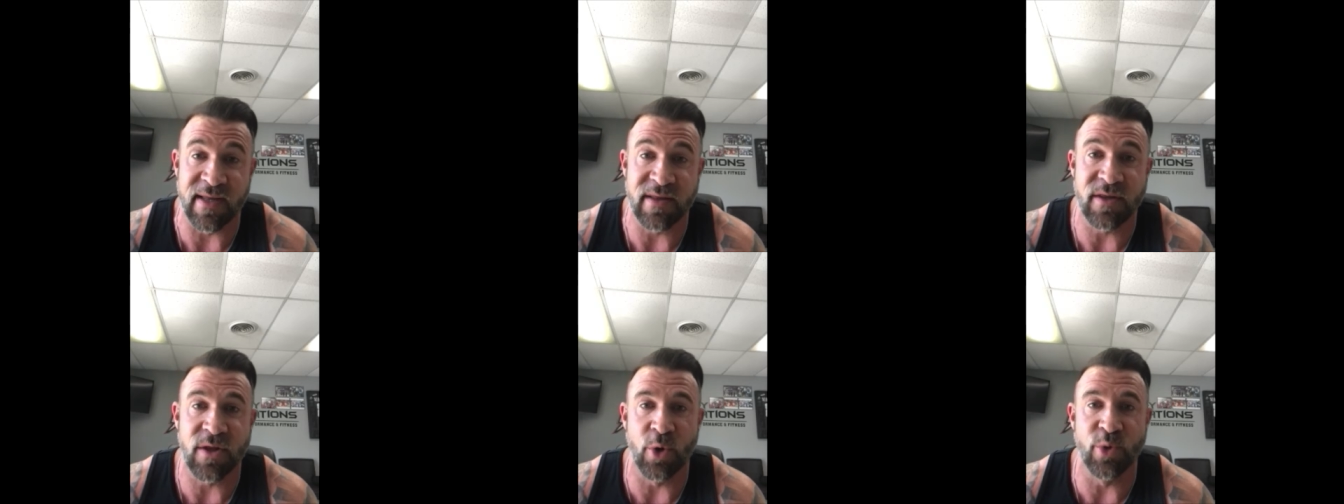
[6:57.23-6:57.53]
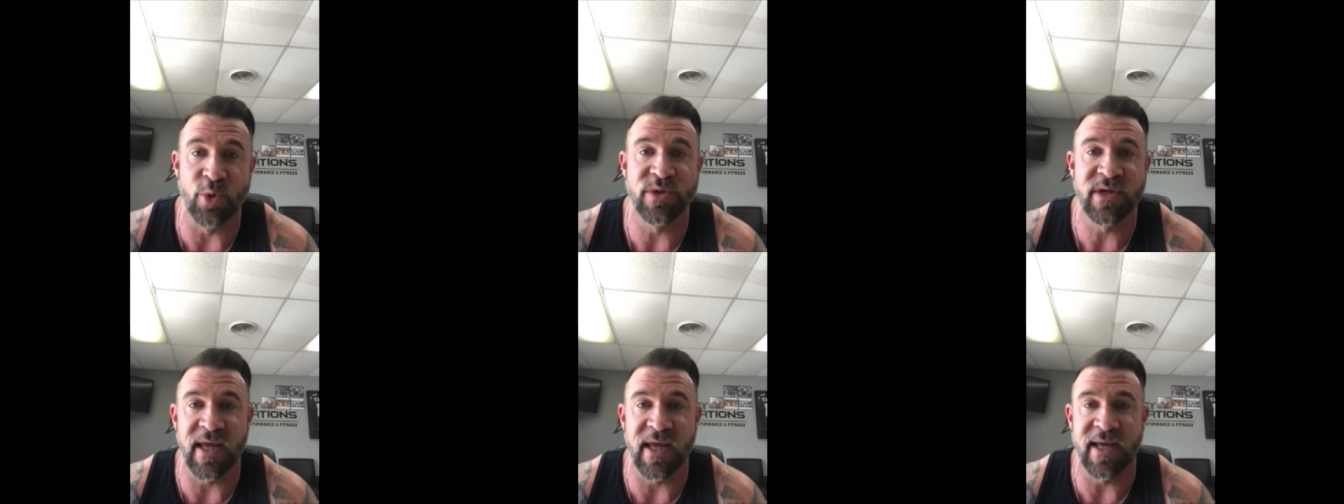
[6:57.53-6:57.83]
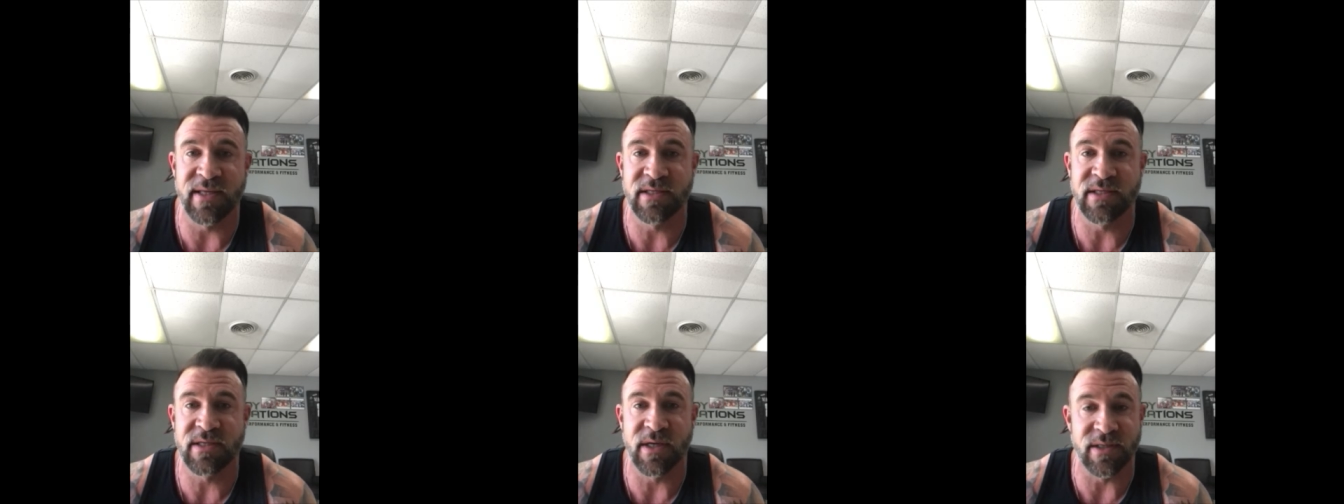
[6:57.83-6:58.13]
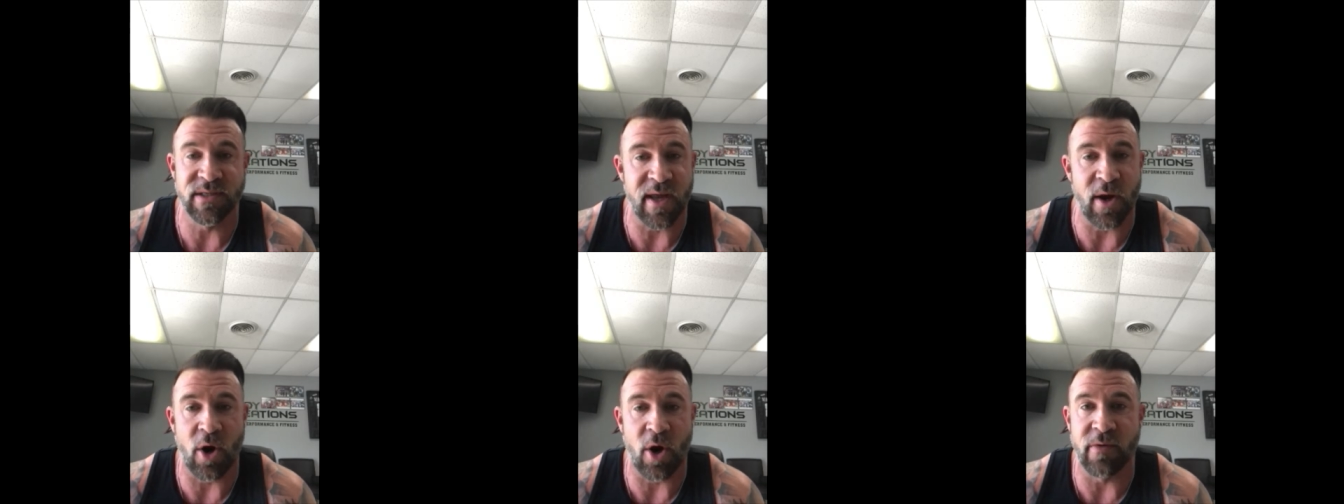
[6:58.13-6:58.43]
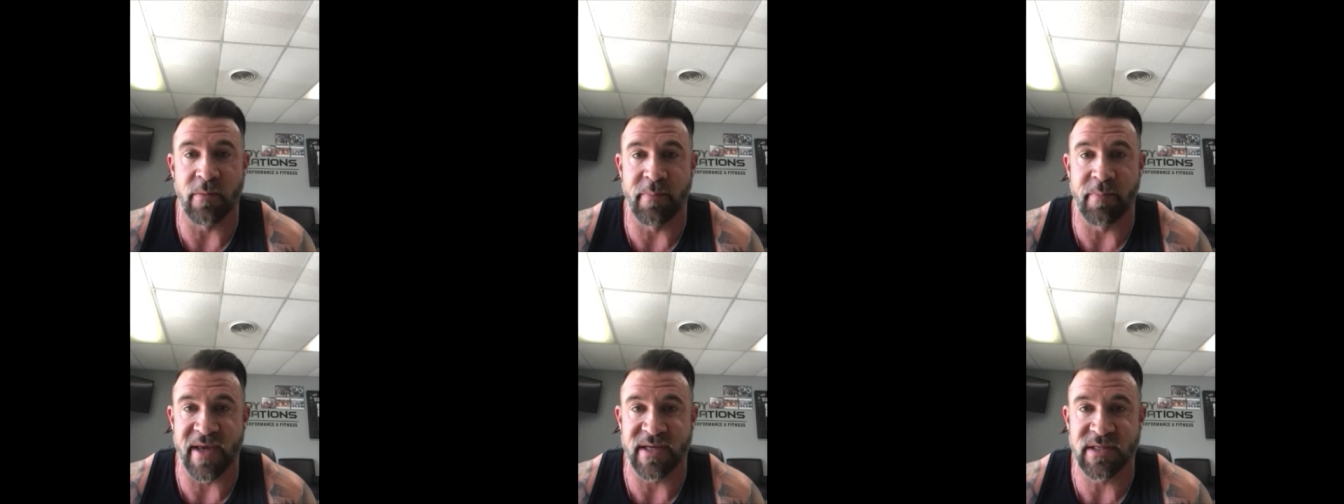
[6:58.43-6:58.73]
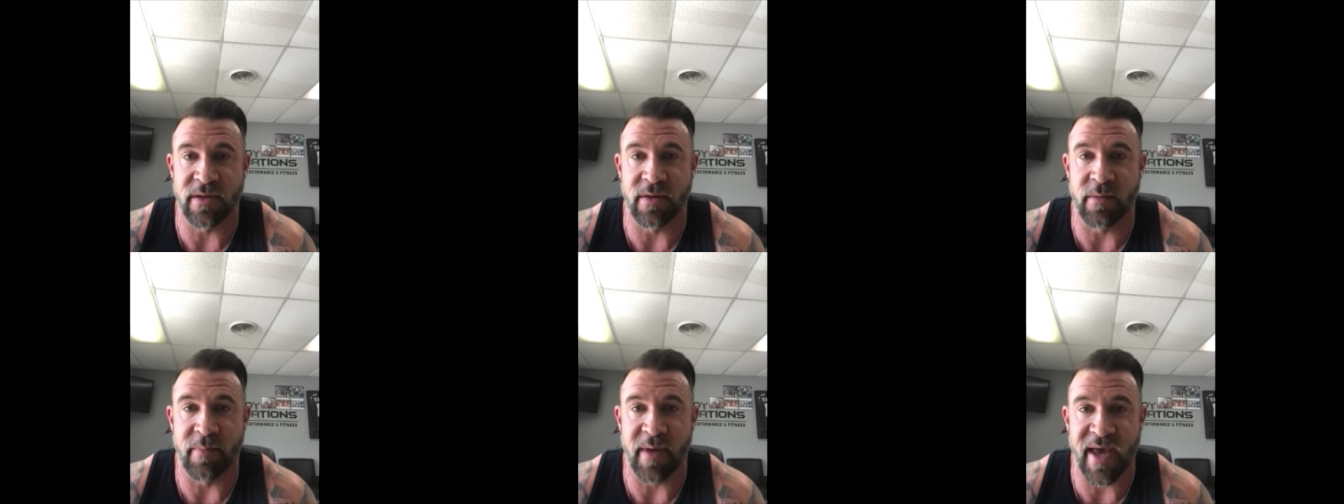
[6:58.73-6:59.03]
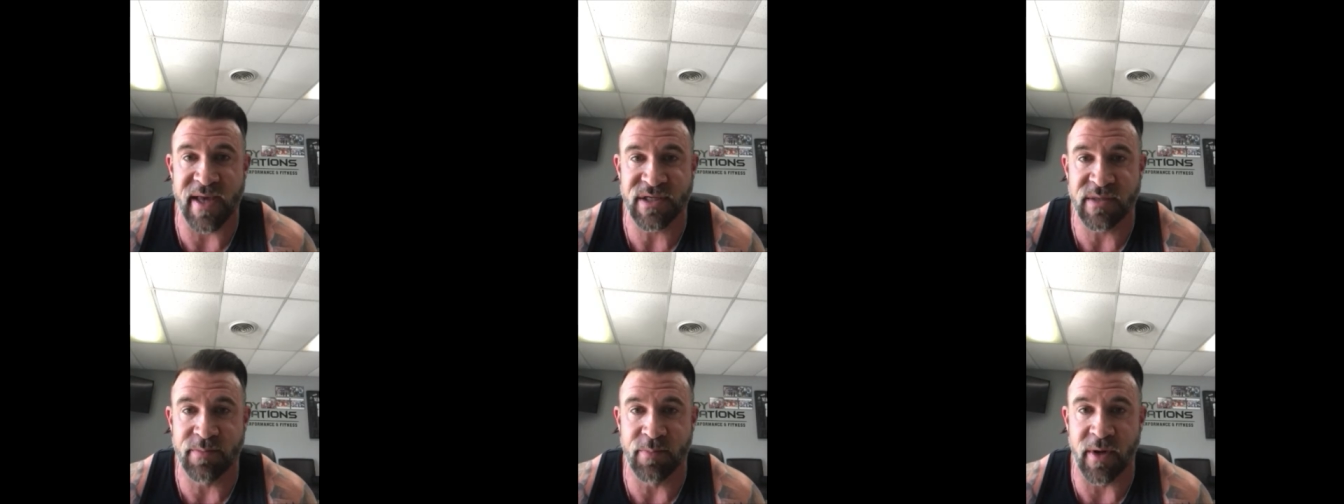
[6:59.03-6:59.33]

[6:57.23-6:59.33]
get those kids because they are the best of the best.